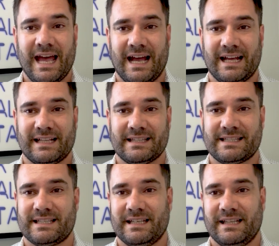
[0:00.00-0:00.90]
and
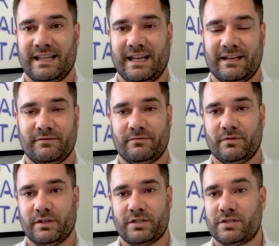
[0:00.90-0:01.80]
they
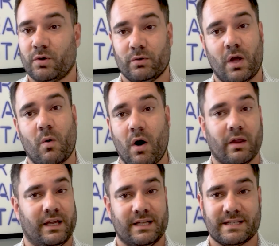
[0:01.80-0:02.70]
really just don't know all
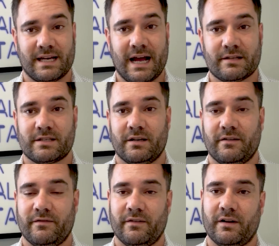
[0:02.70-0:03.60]
the ins and outs
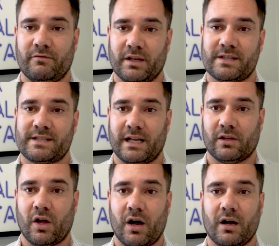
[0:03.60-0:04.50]
of real estate
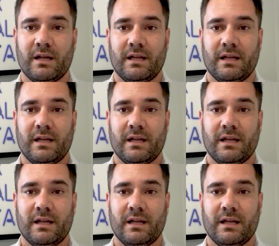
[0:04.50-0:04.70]
law.